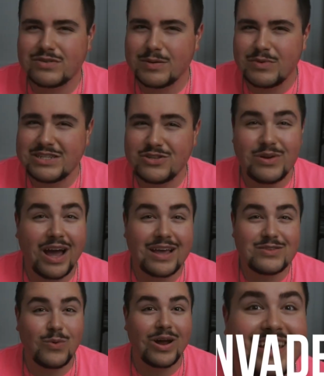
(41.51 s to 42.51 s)
For some reason, you
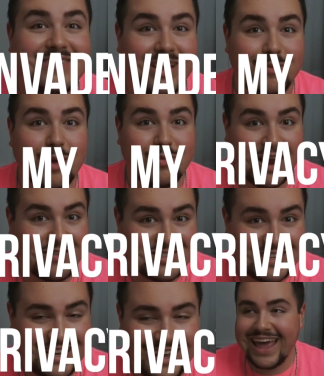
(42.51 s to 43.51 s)
guys want to invade my
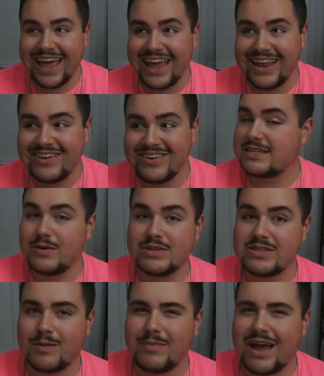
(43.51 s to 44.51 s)
privacy and see
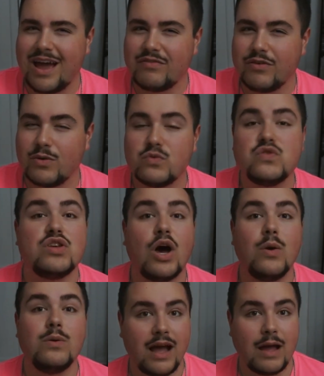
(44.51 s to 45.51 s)
what's on my iPhone.
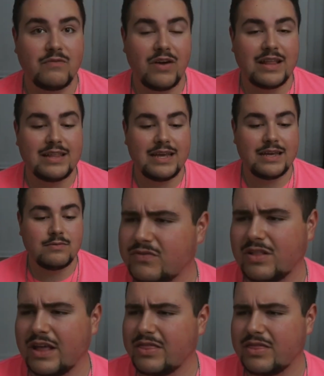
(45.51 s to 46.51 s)
So I'm finally,
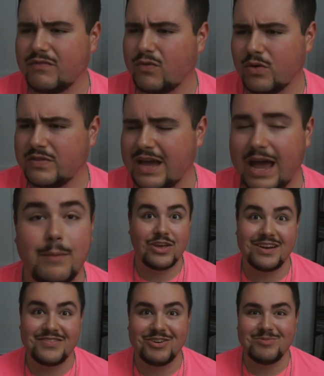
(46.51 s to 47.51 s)
for like the 4th time,
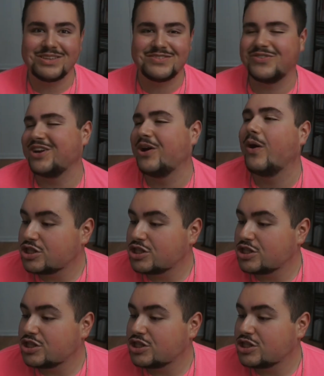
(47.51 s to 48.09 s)
gonna film this for you.